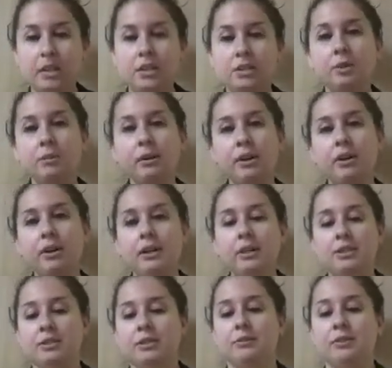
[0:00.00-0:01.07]
So what you're going
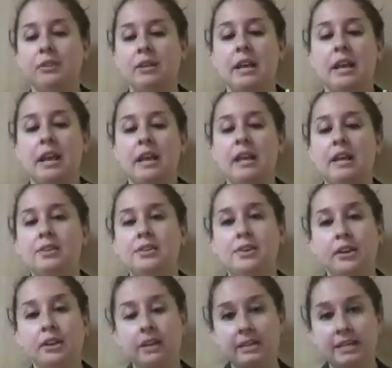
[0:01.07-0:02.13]
to do is
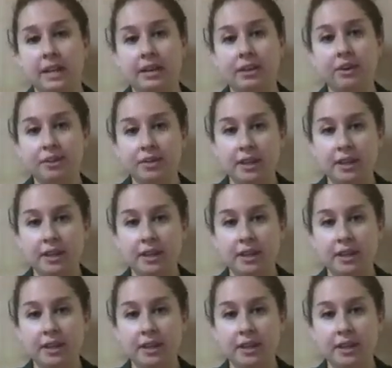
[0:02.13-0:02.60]
you're going to take your